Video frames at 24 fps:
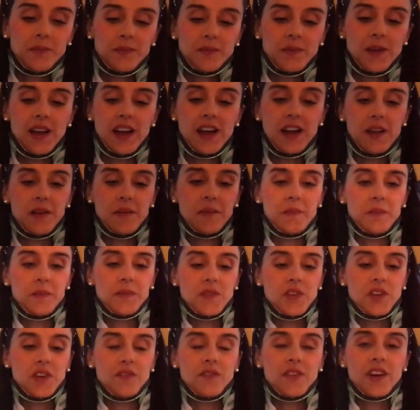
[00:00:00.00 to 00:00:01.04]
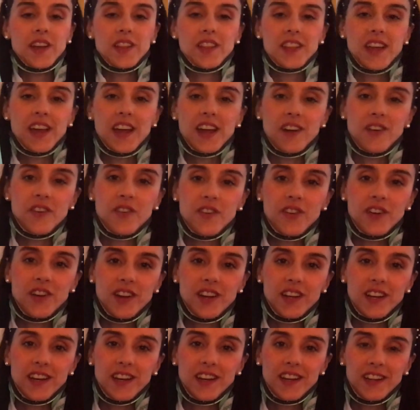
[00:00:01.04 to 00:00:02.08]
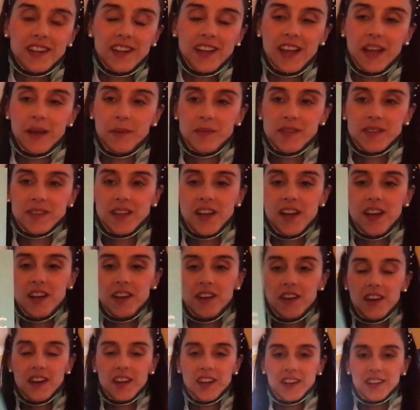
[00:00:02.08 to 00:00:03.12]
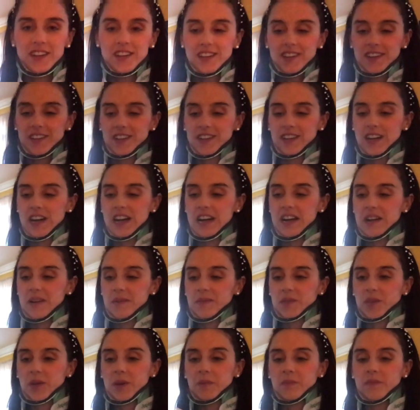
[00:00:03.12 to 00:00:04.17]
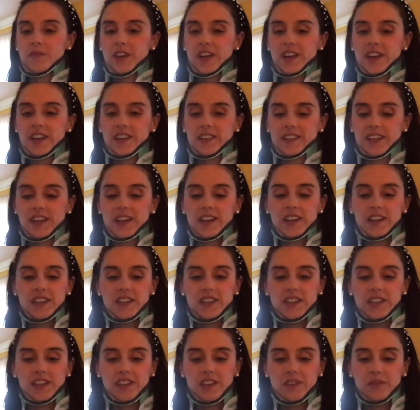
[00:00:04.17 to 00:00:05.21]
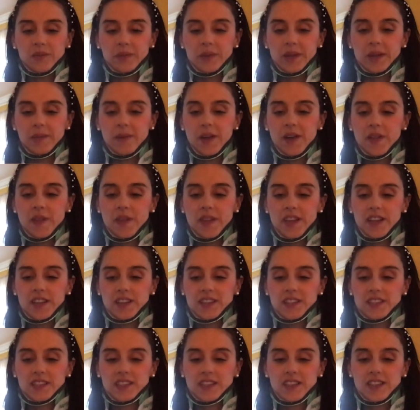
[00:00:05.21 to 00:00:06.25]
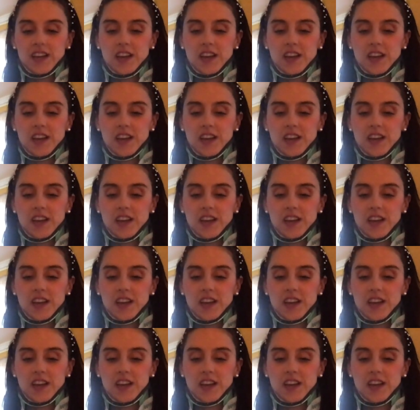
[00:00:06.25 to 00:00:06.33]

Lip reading: You can find that on Amazon. So I'm very excited to read about this.